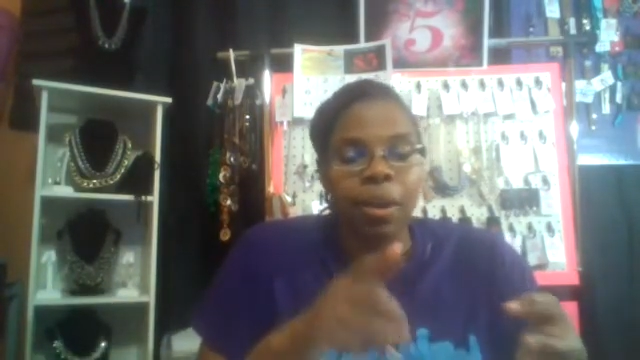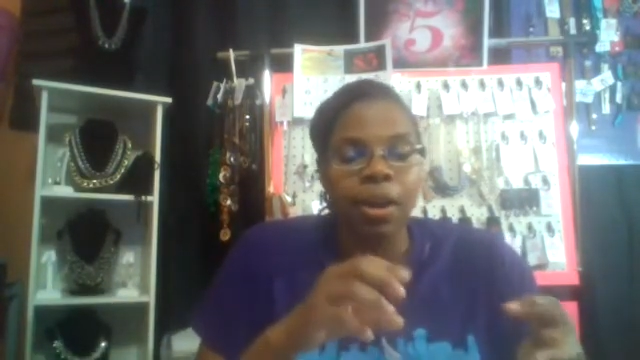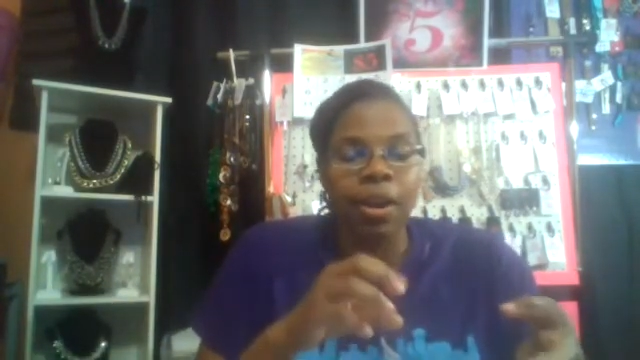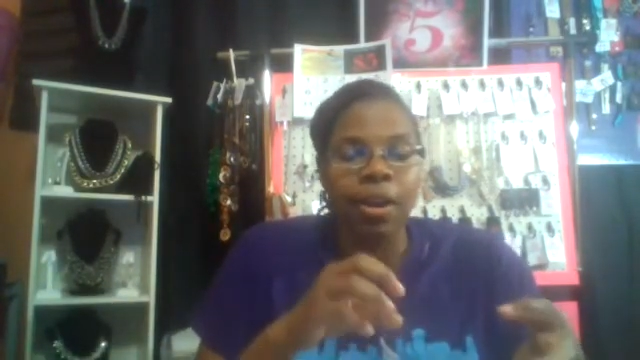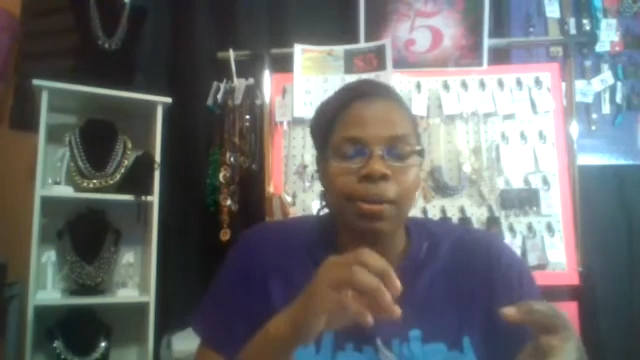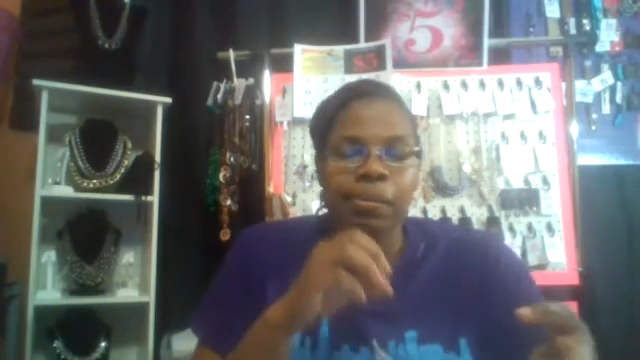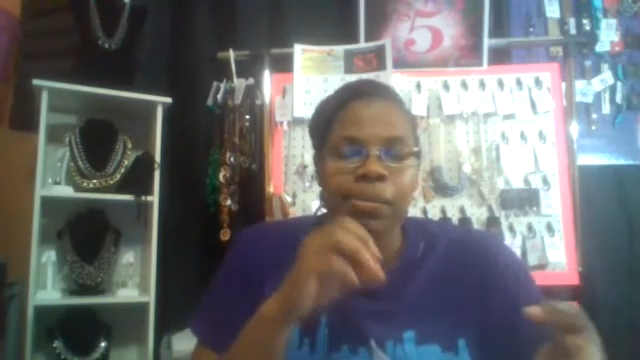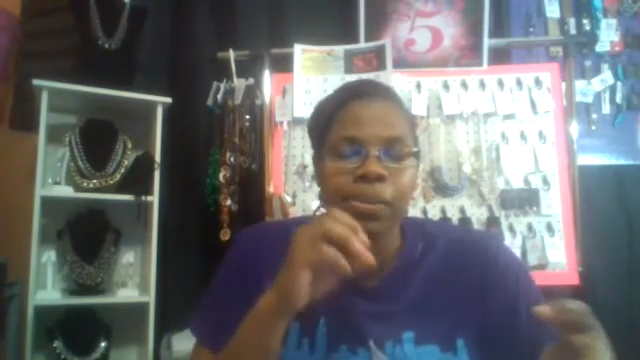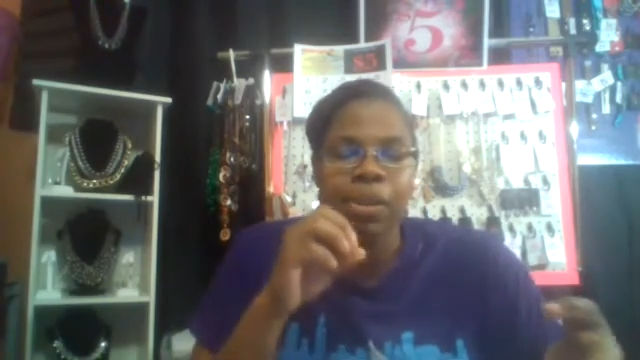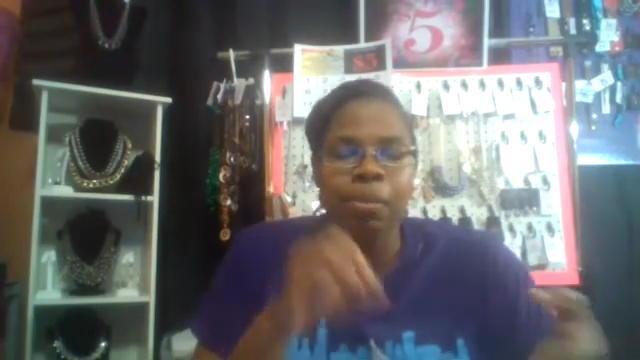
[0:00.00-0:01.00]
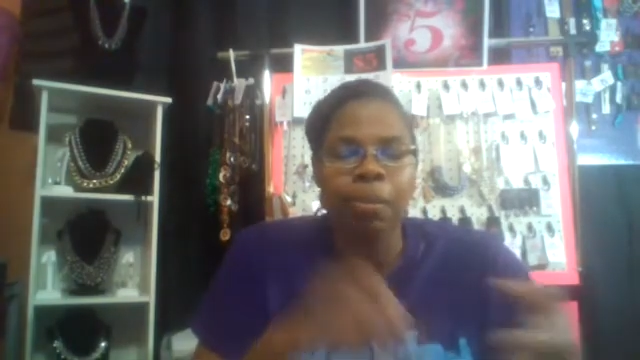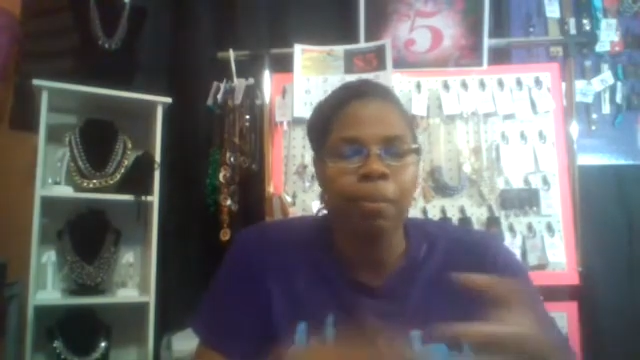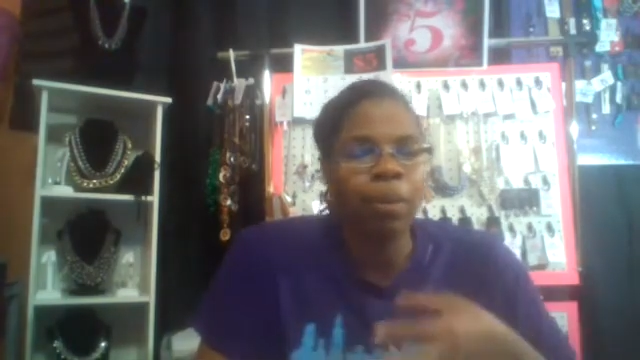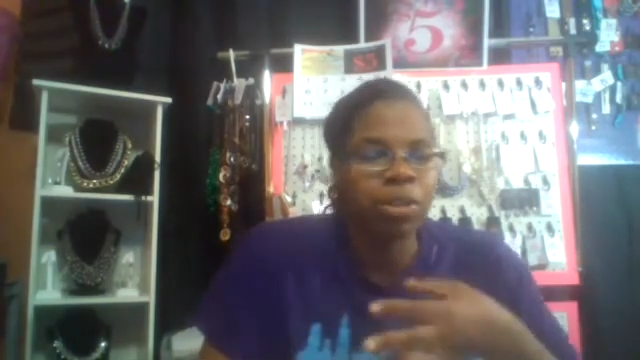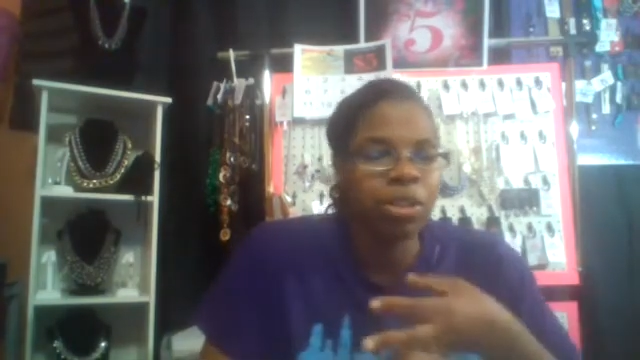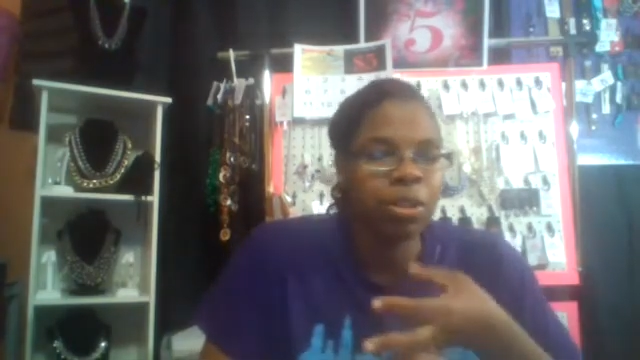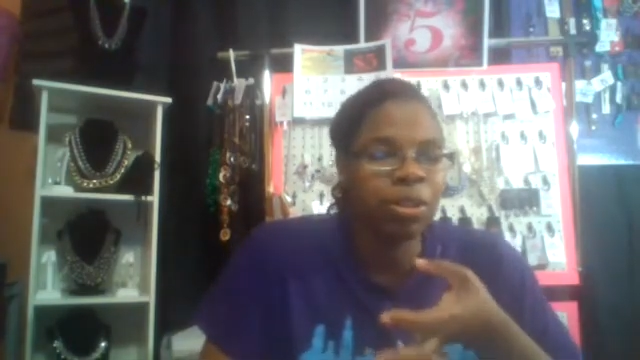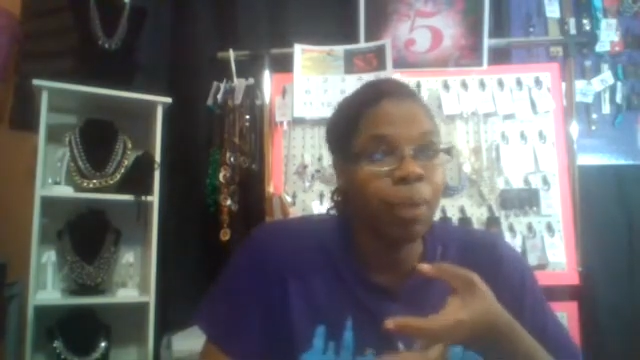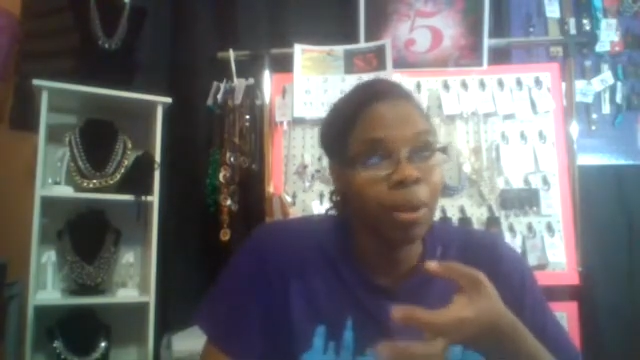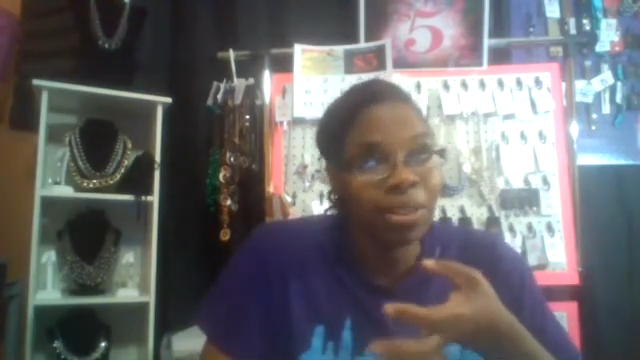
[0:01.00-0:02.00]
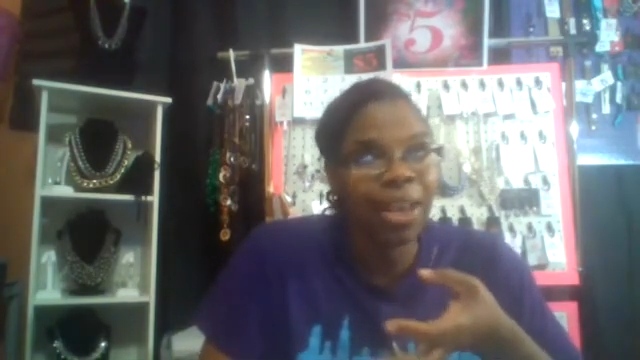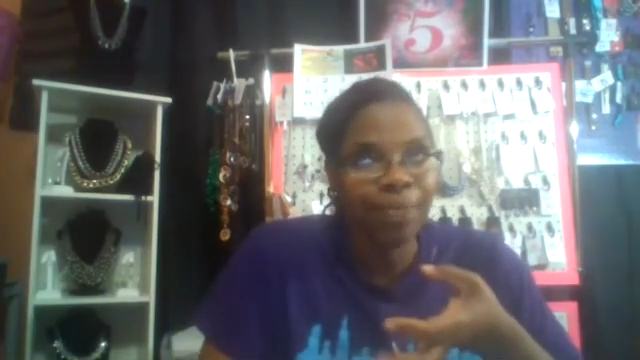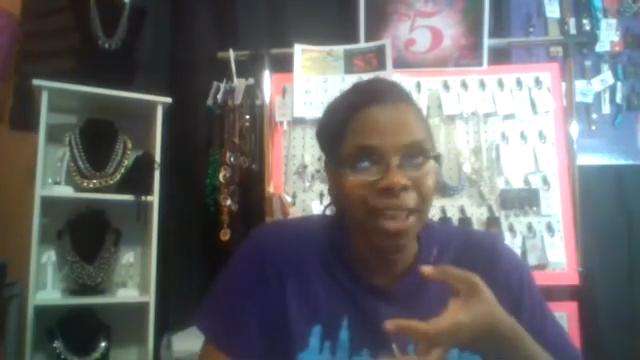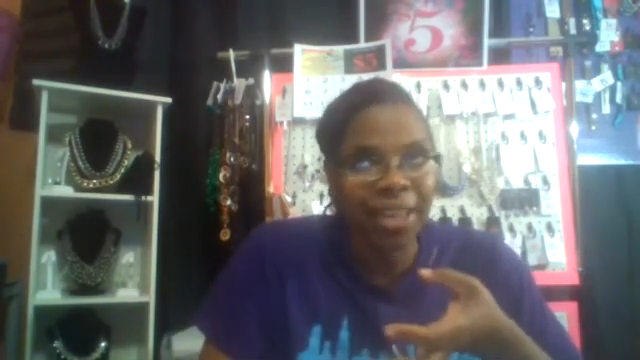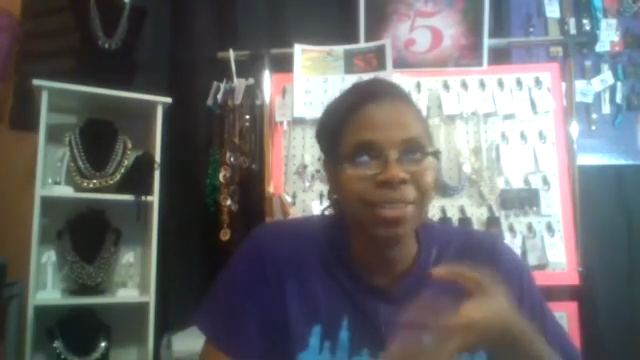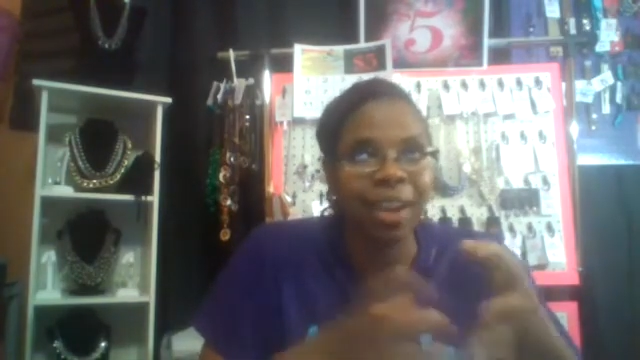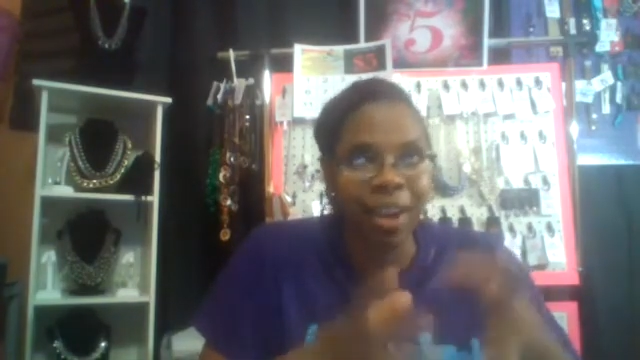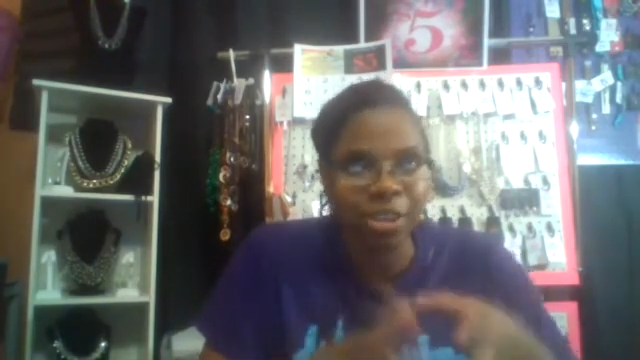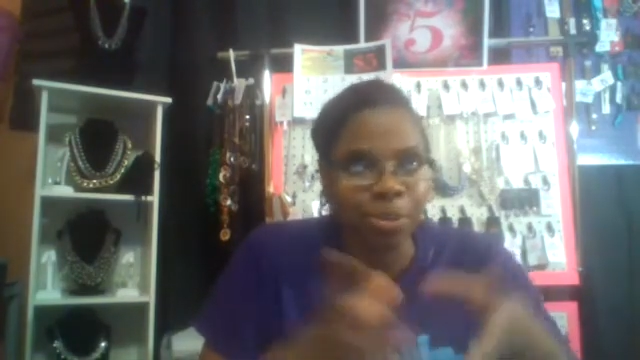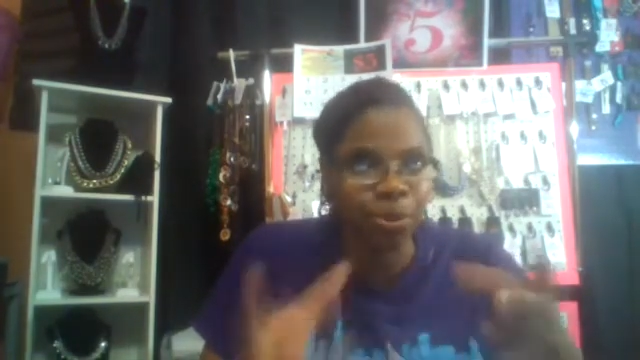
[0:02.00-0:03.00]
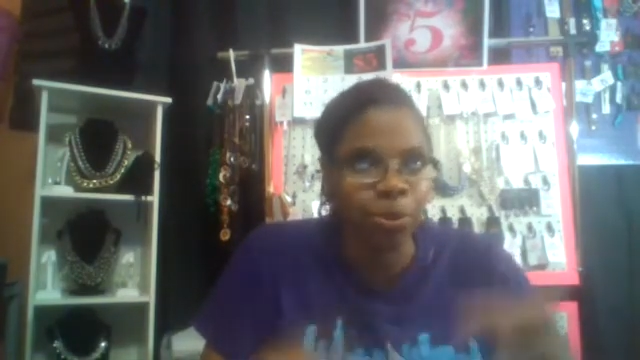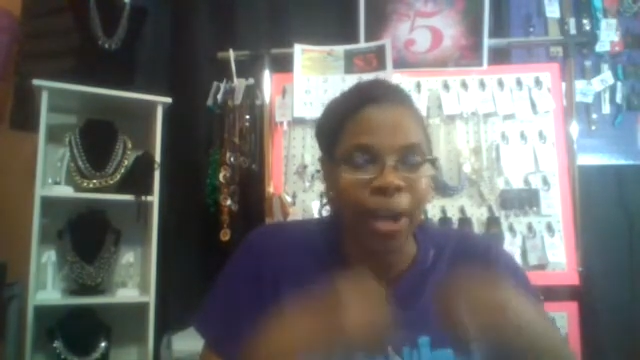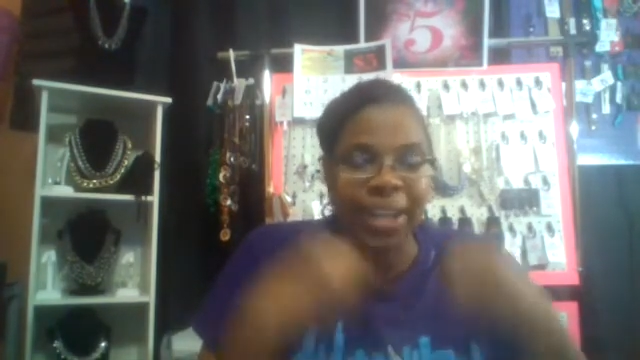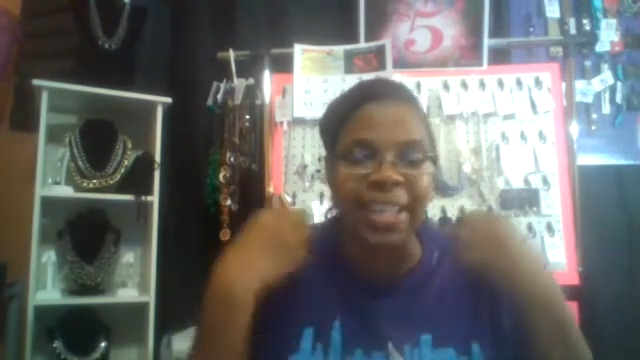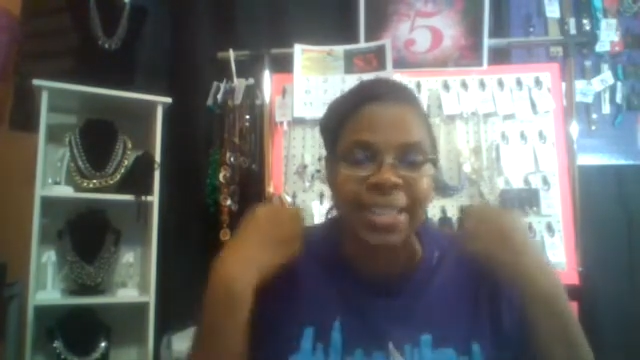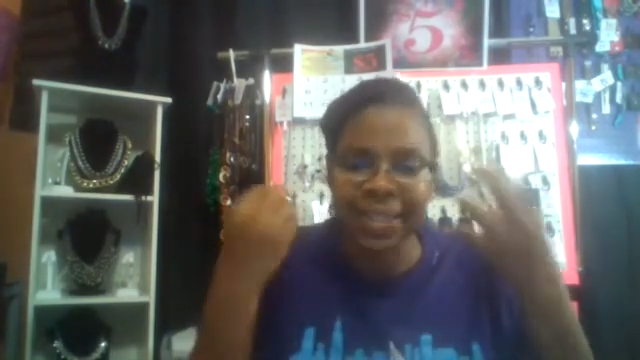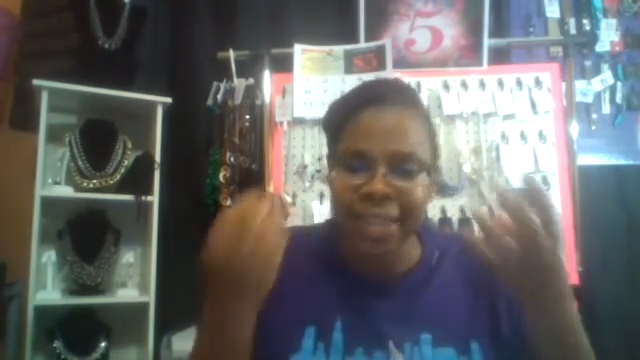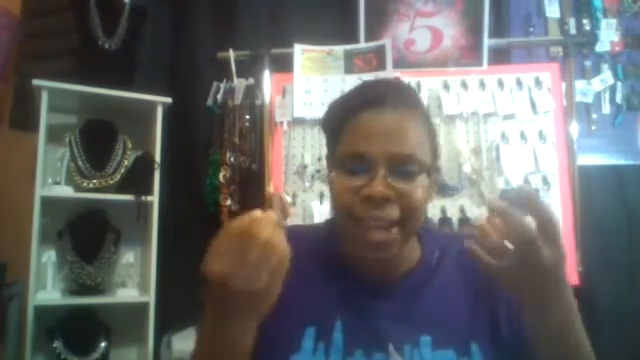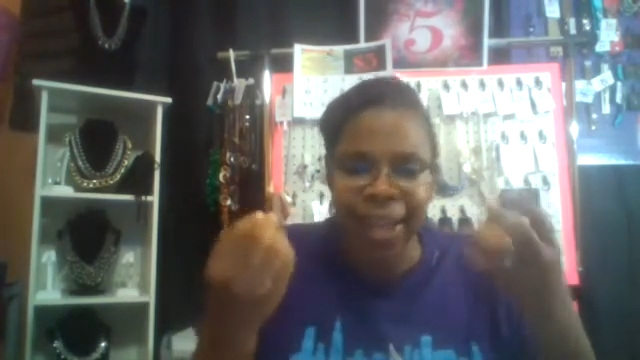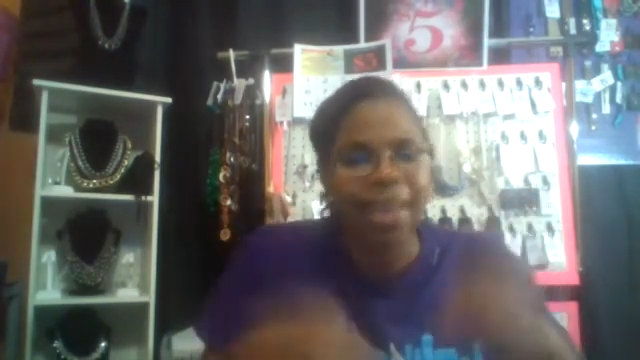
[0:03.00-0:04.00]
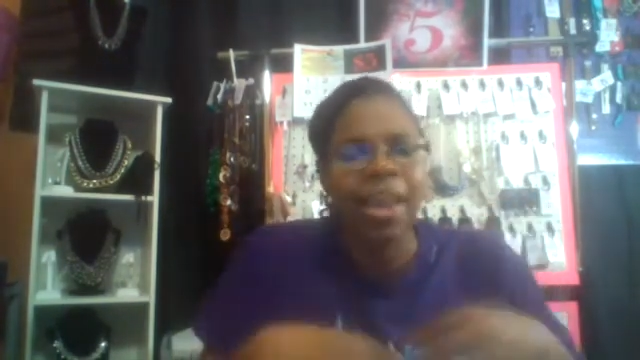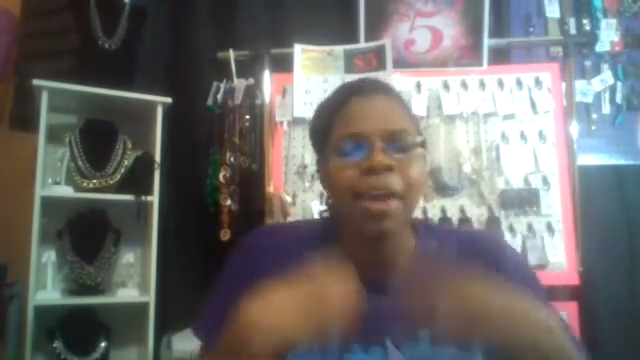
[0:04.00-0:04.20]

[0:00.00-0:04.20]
multifaceted entrepreneur. I can't say that.